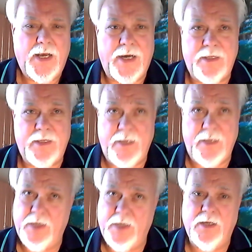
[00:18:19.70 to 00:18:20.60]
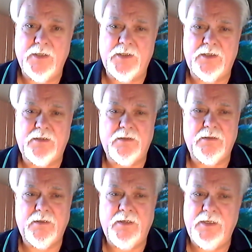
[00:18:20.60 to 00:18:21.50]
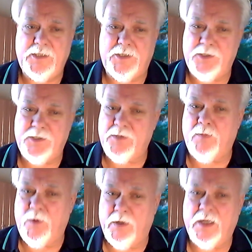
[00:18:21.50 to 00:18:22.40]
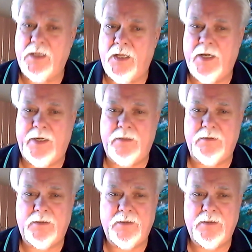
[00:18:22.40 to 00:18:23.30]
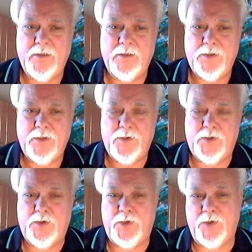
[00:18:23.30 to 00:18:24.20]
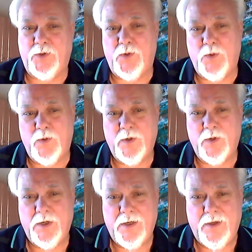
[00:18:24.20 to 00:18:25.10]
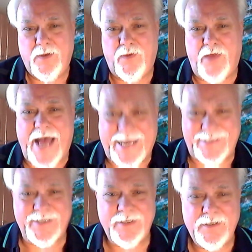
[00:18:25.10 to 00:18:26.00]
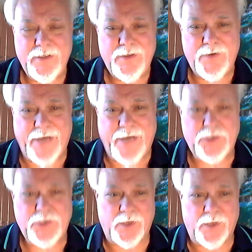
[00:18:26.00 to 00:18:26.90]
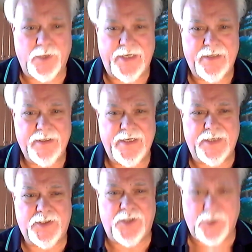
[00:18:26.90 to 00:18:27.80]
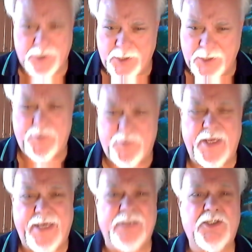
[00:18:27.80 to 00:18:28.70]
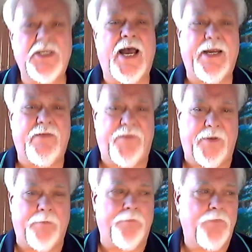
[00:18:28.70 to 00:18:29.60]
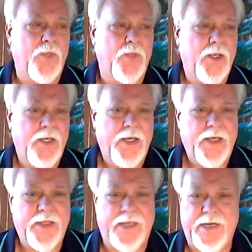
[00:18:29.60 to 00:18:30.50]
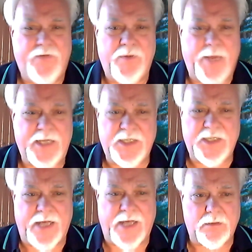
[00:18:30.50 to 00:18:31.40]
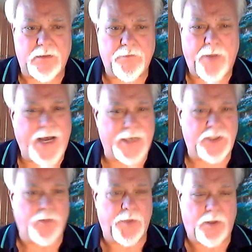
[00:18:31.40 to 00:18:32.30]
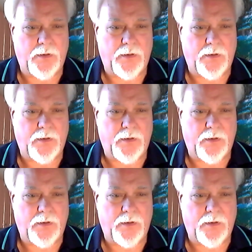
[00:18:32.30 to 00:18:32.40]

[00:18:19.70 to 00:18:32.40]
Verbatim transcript: I think because he's just more inclined to that naturally. It's there's something inside of him that even makes that possible.